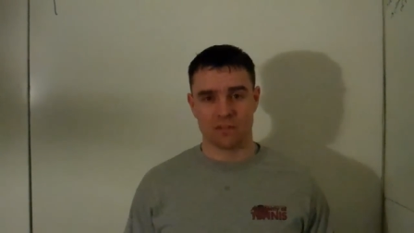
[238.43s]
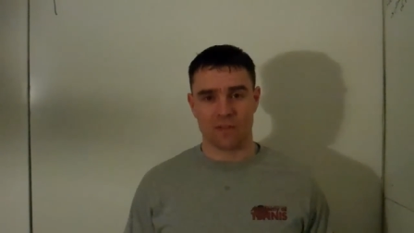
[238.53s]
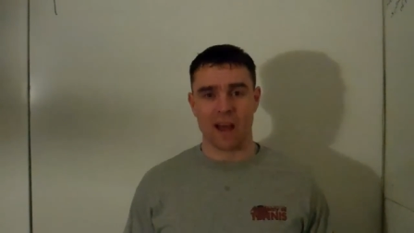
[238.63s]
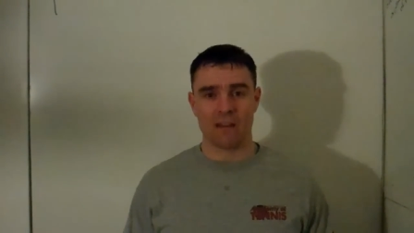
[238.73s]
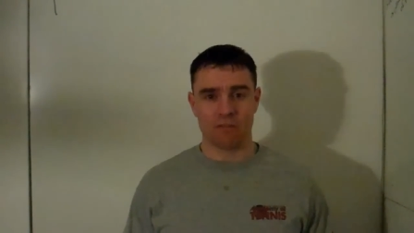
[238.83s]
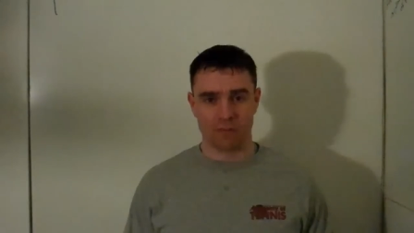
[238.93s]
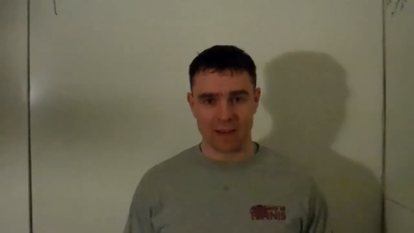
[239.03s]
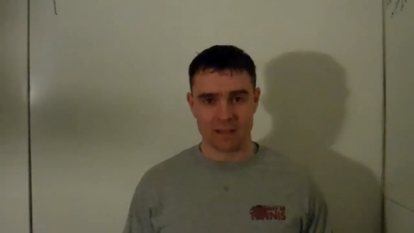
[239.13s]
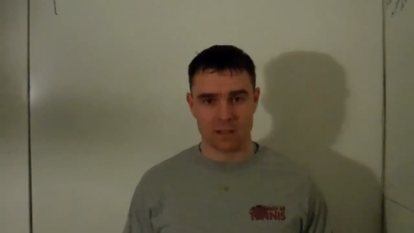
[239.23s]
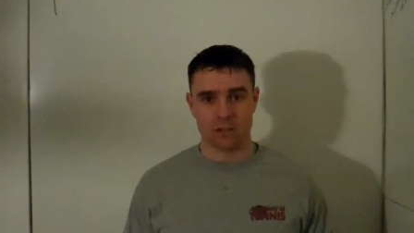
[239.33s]
five
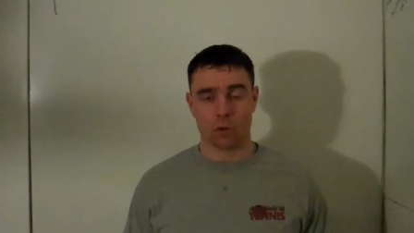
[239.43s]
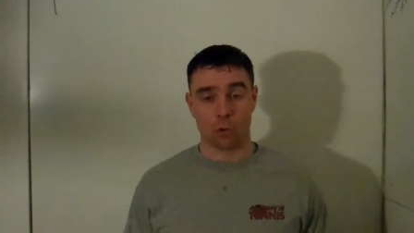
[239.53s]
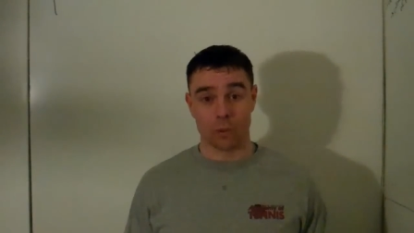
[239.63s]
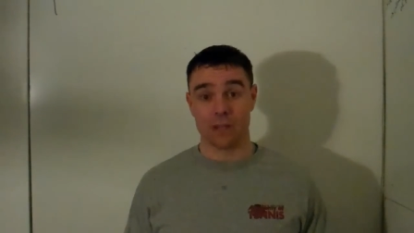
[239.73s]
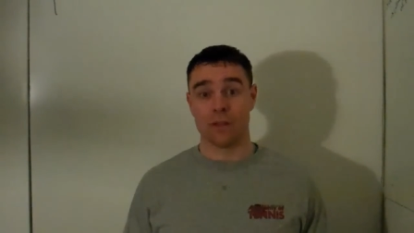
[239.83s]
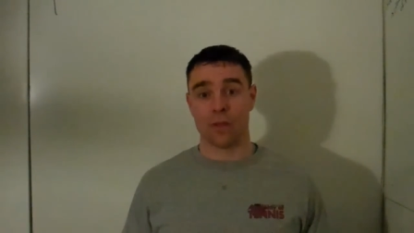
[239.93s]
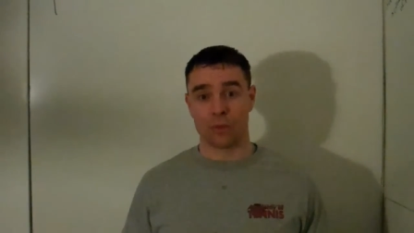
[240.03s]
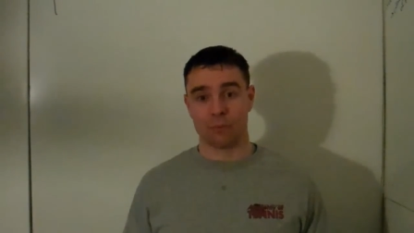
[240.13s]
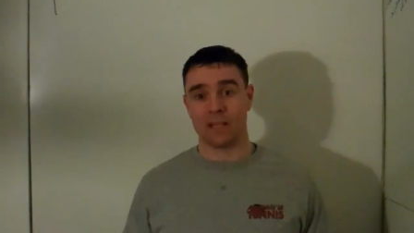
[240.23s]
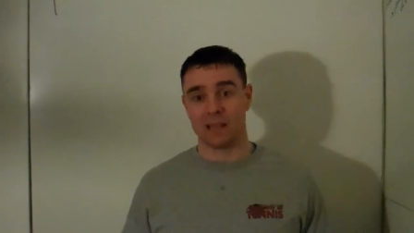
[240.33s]
phases or within the
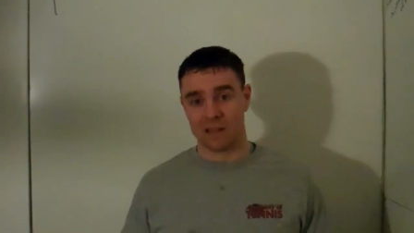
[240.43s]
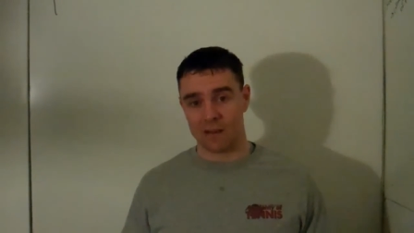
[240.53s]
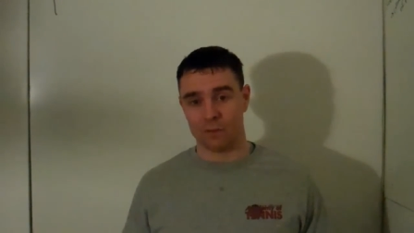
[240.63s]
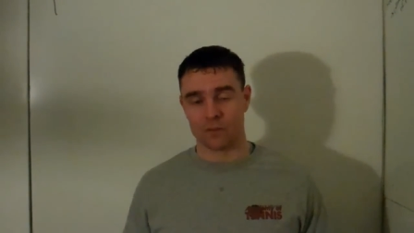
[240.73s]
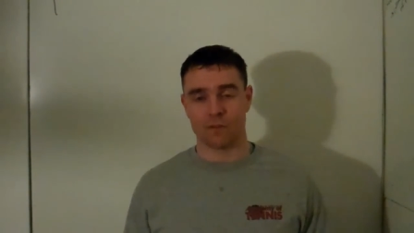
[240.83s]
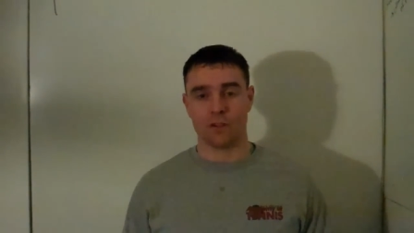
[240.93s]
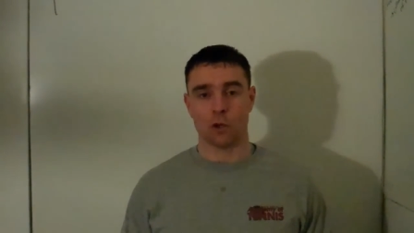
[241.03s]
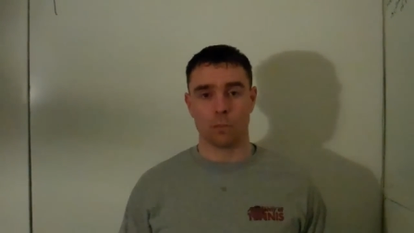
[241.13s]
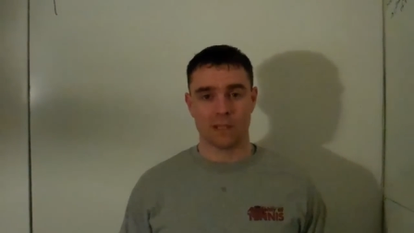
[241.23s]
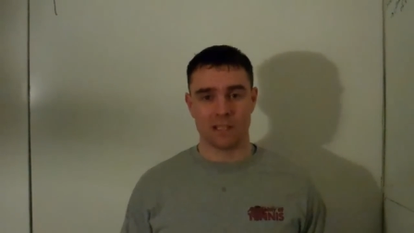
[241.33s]
three levels of the
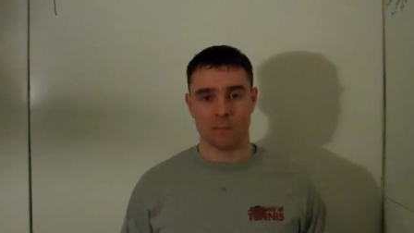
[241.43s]
OPT